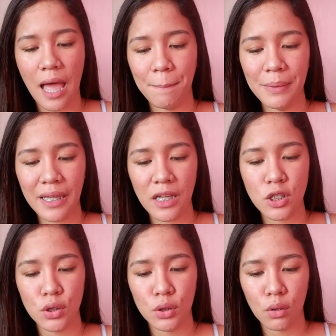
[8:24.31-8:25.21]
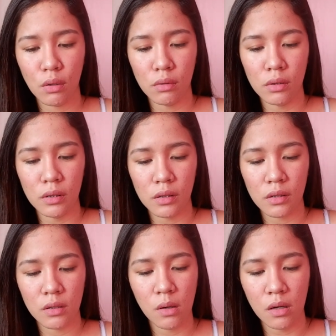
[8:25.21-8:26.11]
application
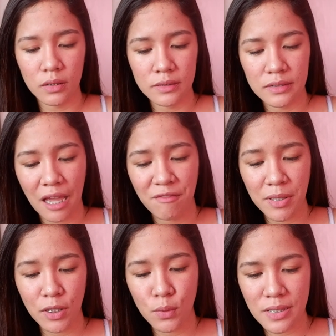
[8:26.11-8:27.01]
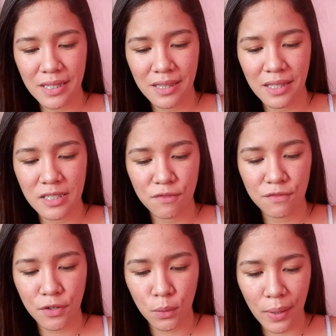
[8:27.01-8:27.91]
called I've been using this
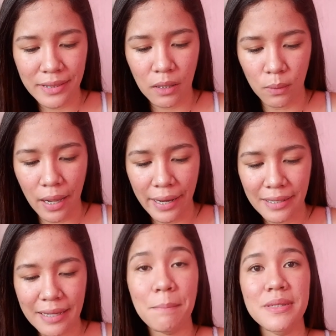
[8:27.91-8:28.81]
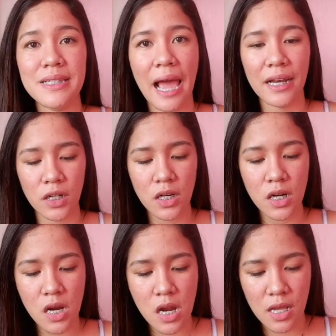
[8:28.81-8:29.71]
for quite a while, cam
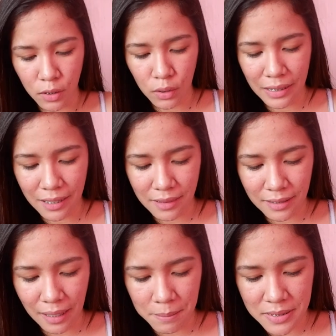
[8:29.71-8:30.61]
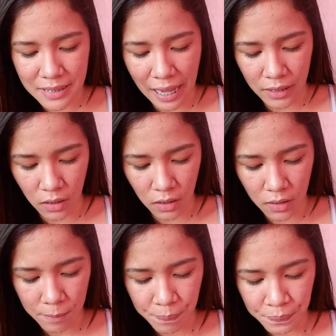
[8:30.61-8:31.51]
scanner. You click the cam scanner,